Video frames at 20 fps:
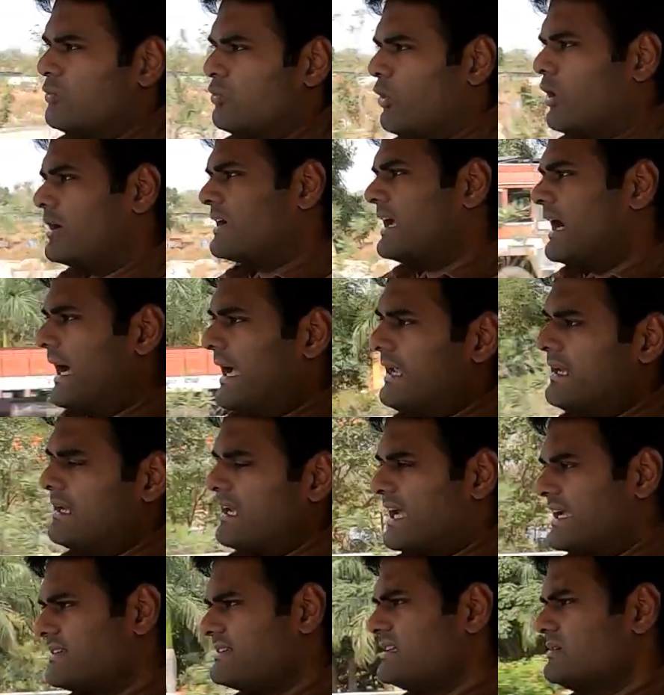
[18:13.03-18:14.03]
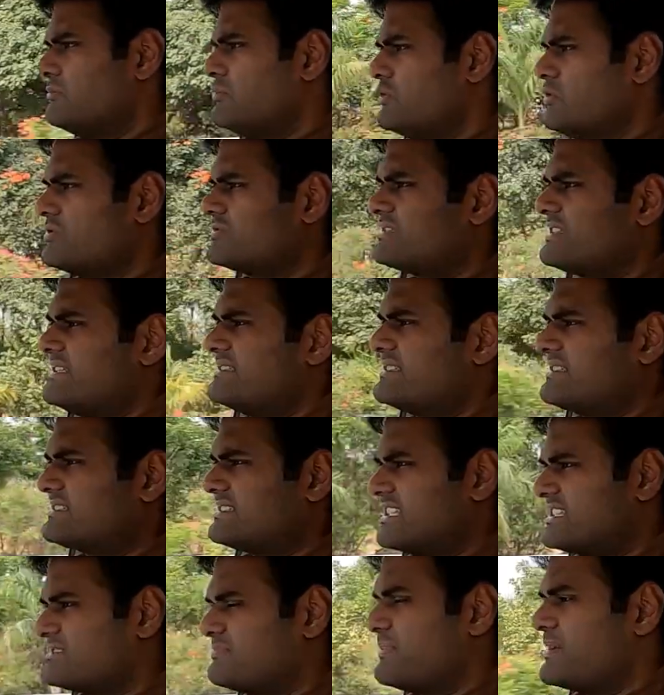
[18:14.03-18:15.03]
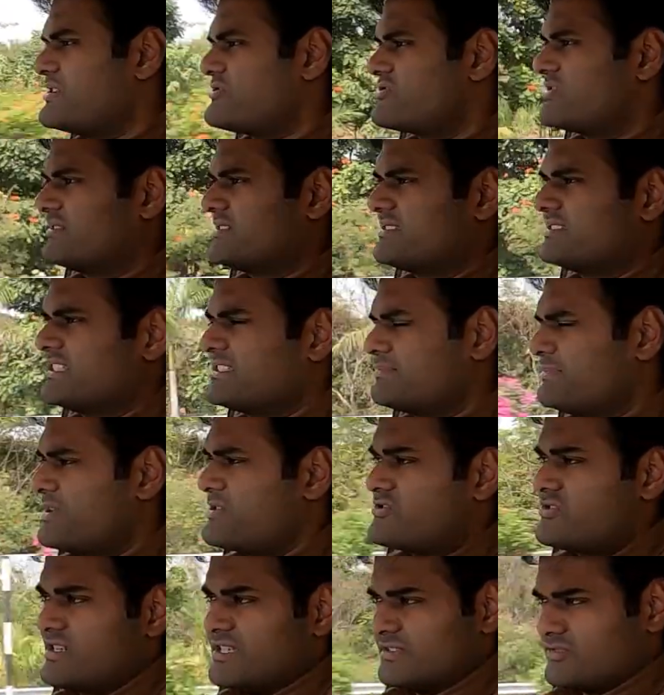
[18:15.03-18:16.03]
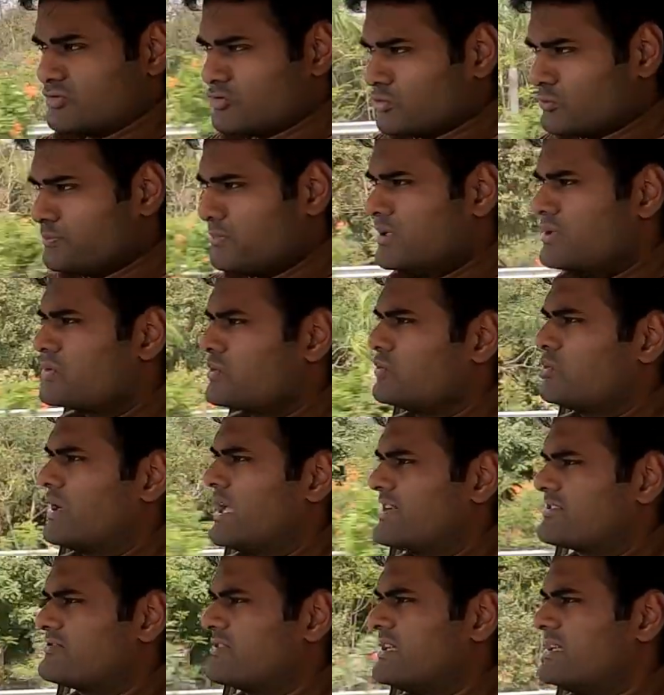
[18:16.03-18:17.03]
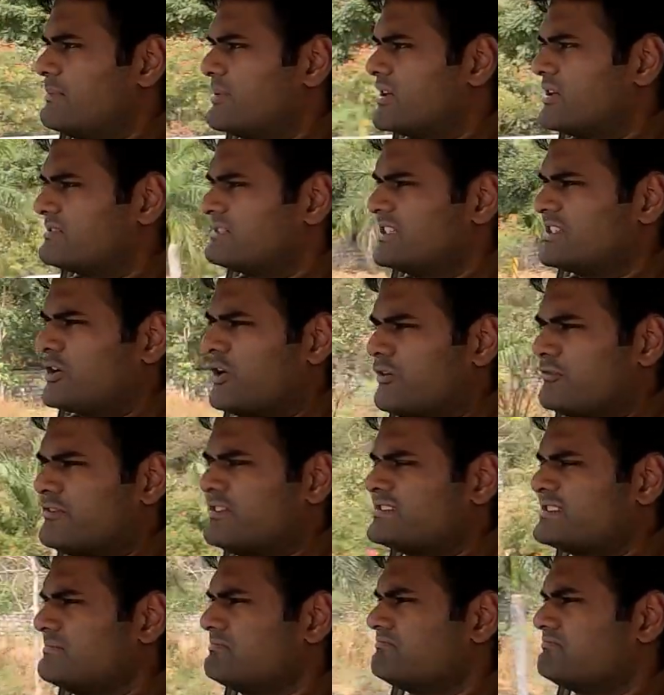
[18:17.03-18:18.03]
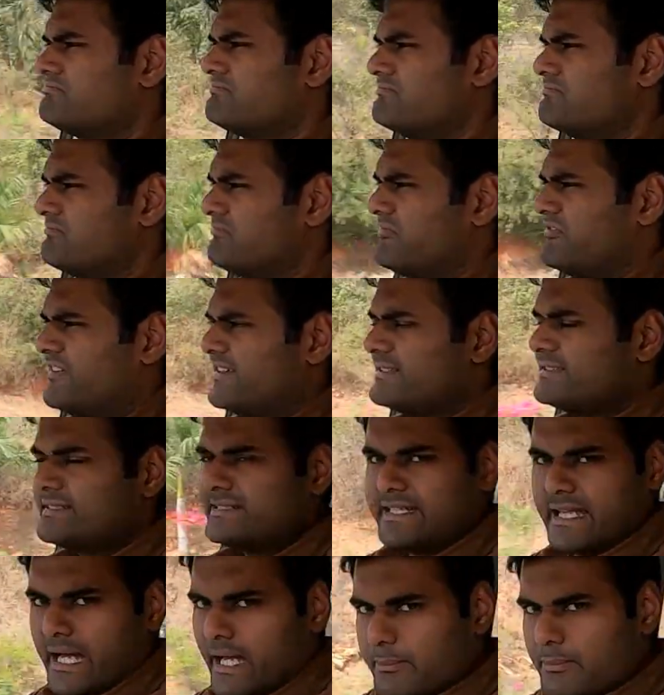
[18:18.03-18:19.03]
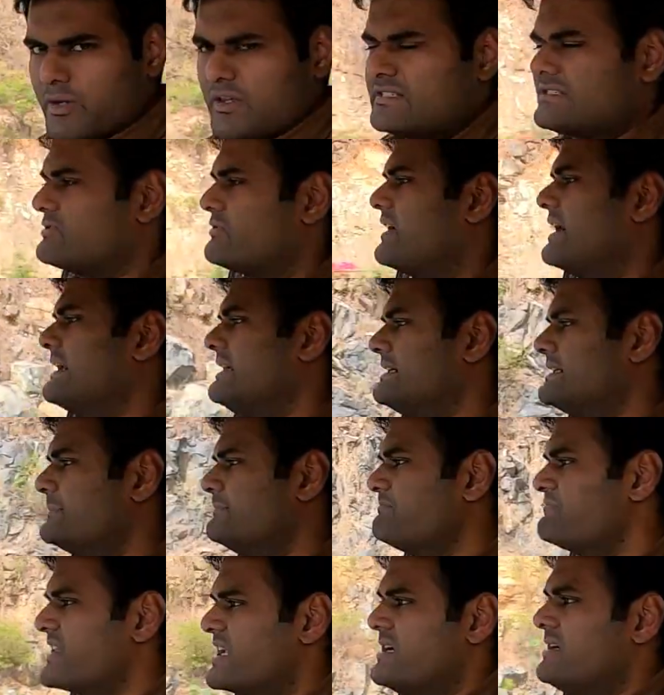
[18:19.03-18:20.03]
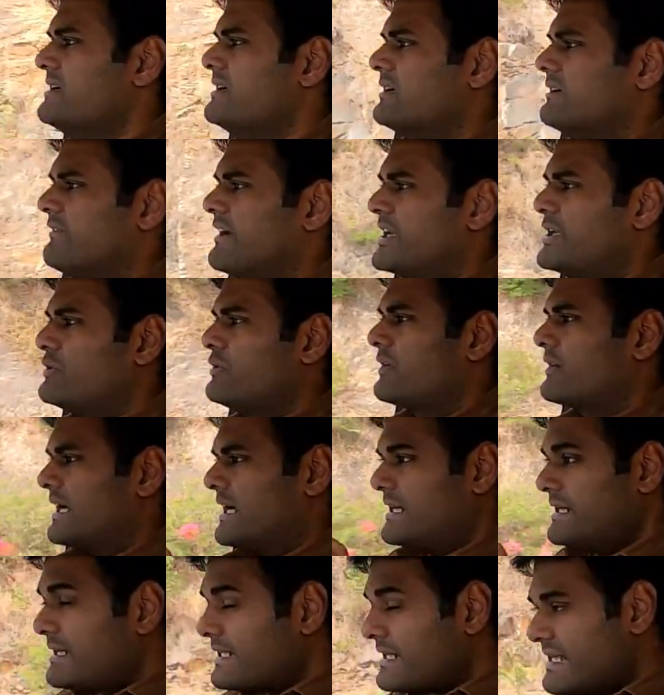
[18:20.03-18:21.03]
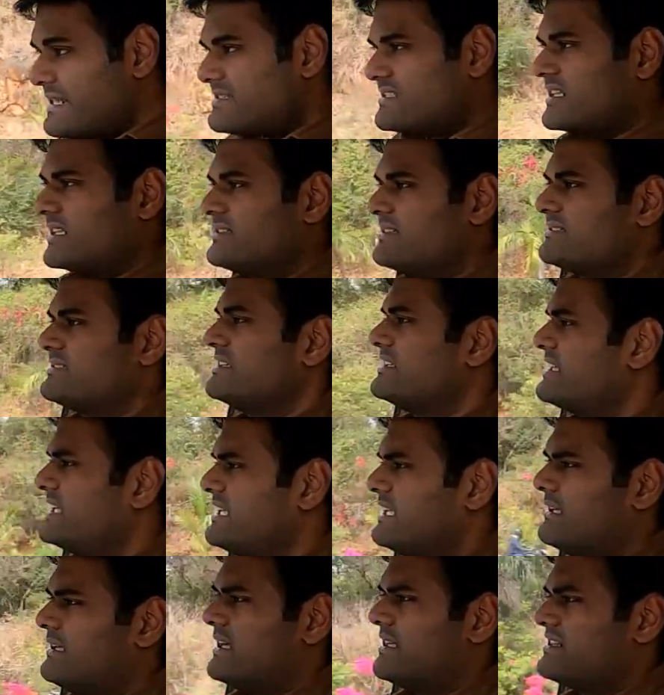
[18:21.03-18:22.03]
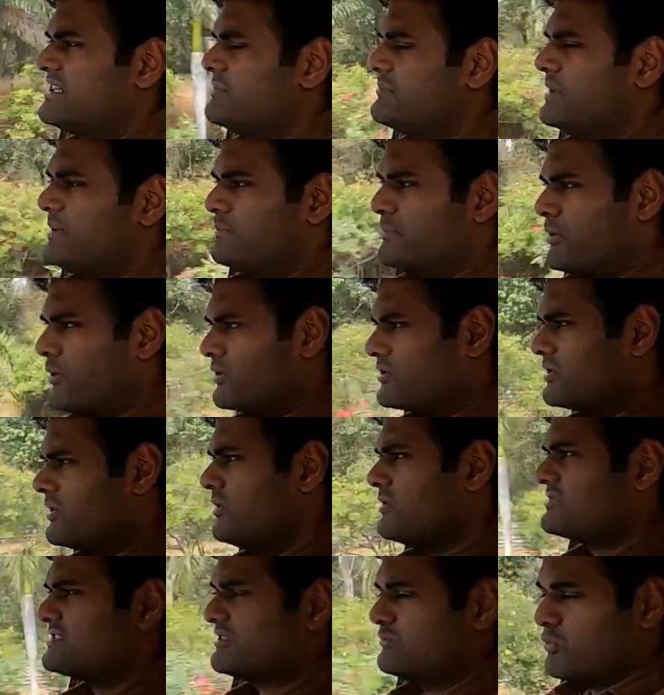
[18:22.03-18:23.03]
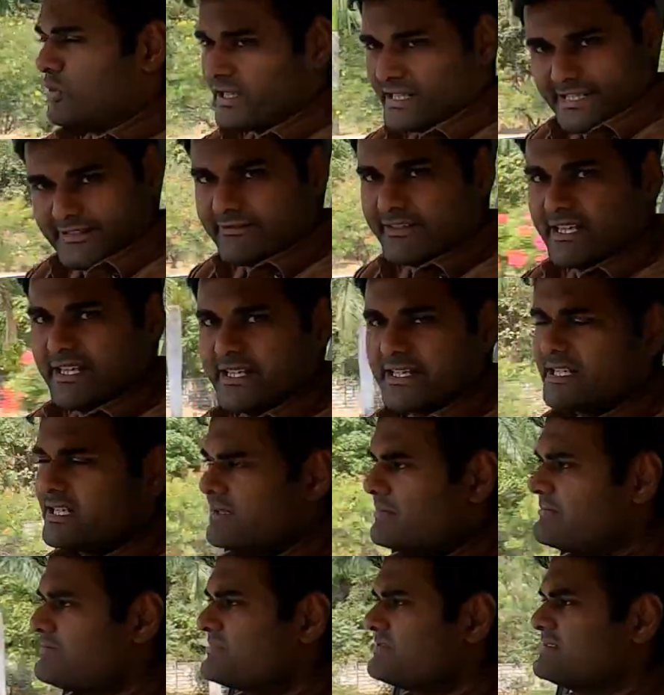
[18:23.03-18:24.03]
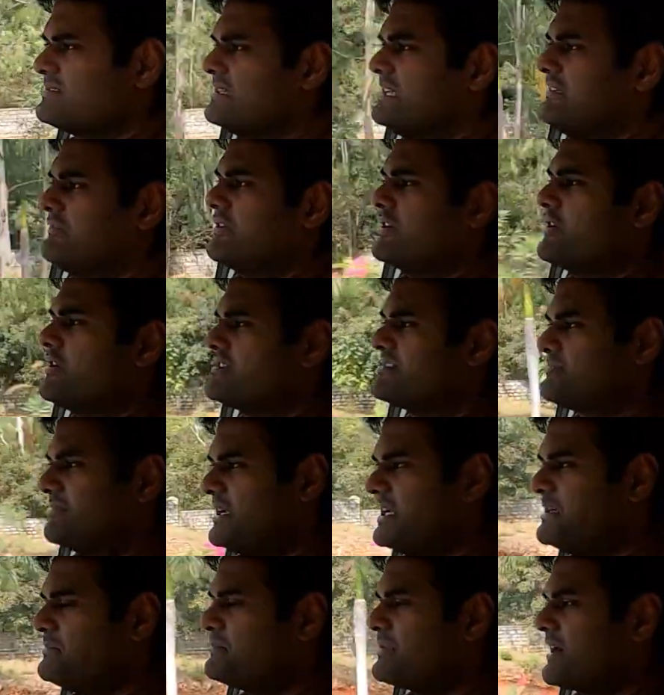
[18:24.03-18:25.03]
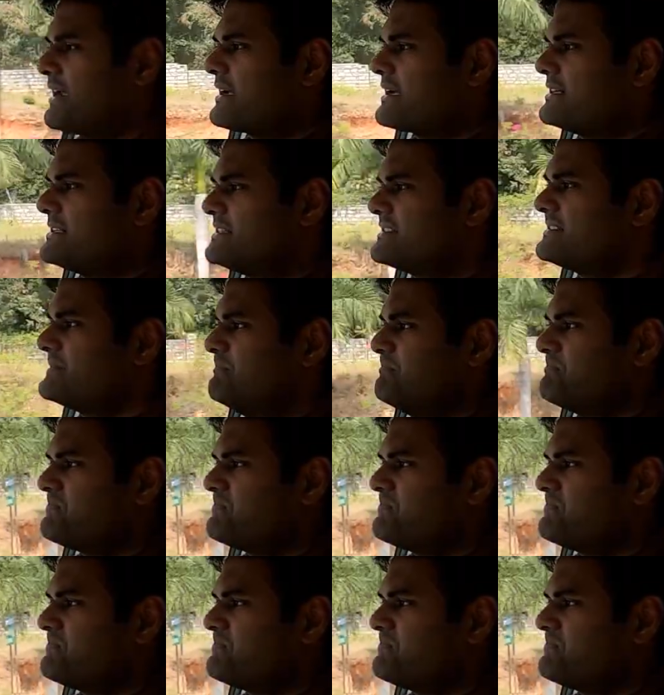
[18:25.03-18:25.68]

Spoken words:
What I like the most is the suspension. The suspension is super cool actually, because it offers a fantabulous ride. When you are riding inside the city, let it be potholes or whatever it comes, even on speed breakers,